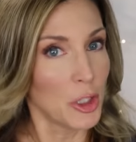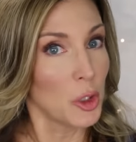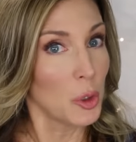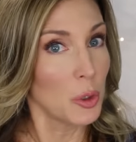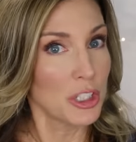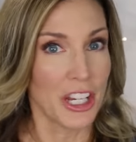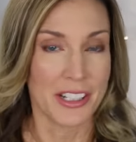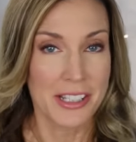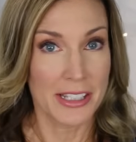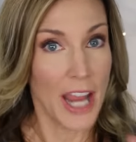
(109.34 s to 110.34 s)
huge,
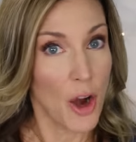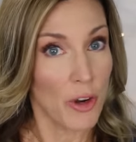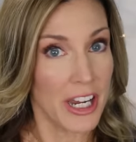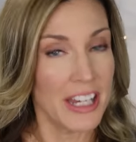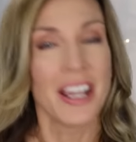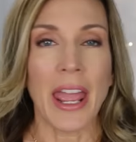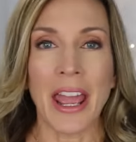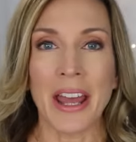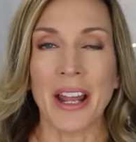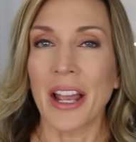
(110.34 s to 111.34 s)
scary.
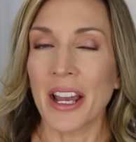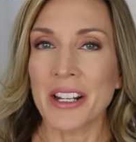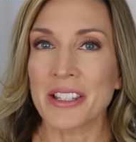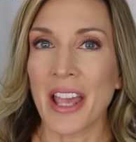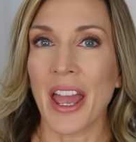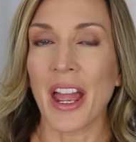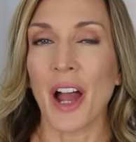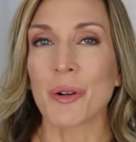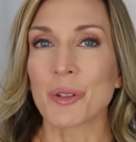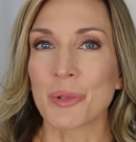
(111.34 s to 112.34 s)
And I gotta say,
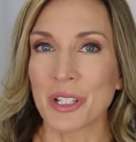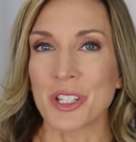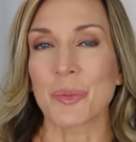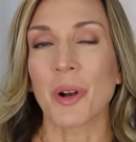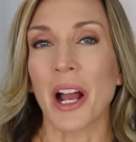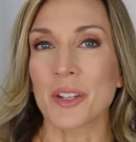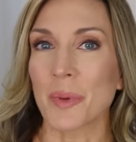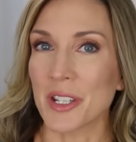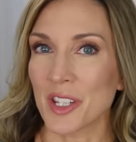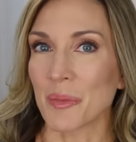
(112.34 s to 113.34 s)
I was really surprised
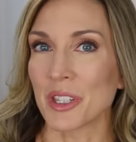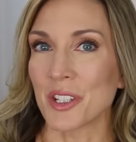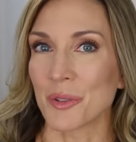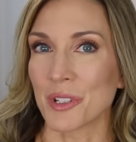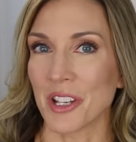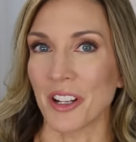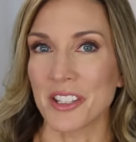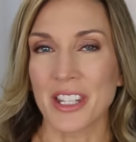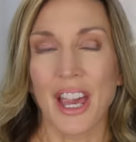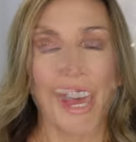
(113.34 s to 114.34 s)
by some of these
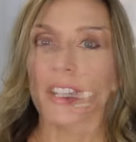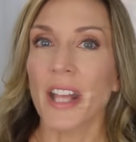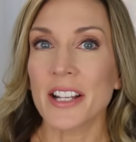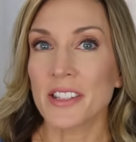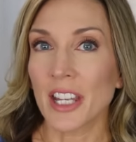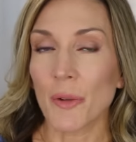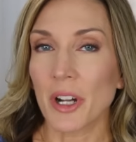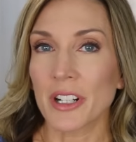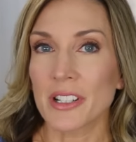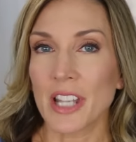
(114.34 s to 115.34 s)
results. And the last thing I
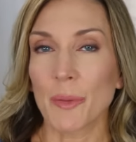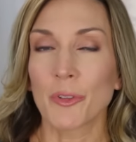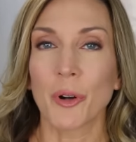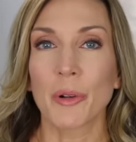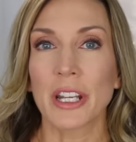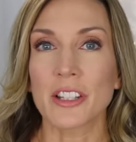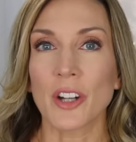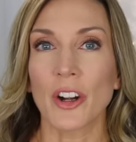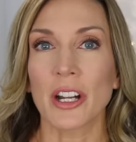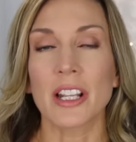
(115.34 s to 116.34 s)
wanted to say before we get
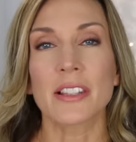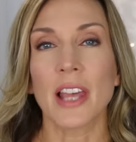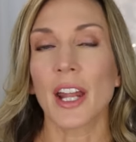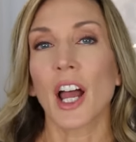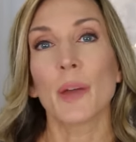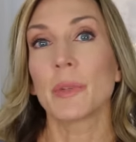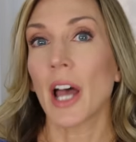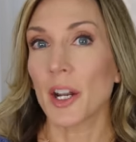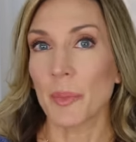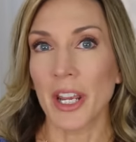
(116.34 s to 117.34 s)
started is that I'm
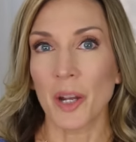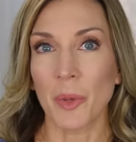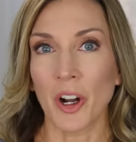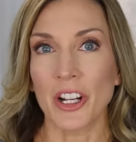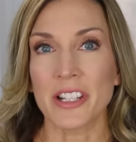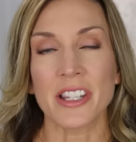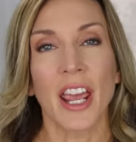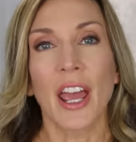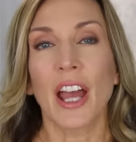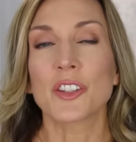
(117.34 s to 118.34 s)
not a makeup artist,
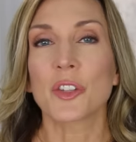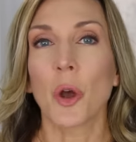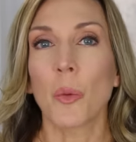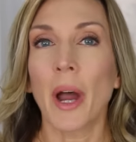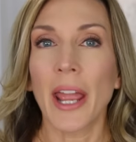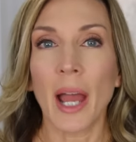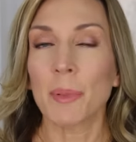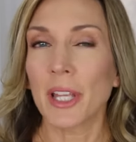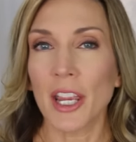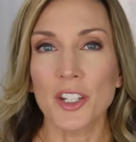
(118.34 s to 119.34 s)
and so my
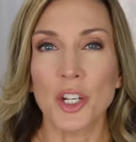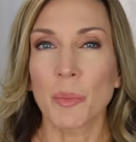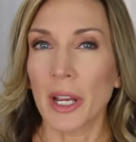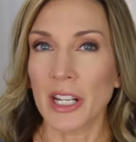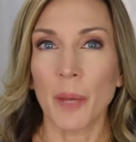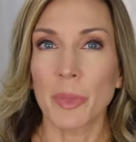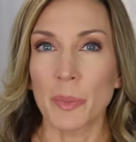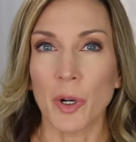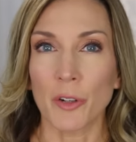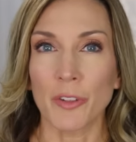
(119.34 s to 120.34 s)
application might not be
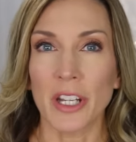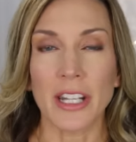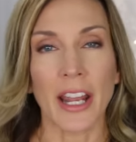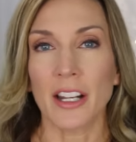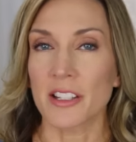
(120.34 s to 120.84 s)
perfect and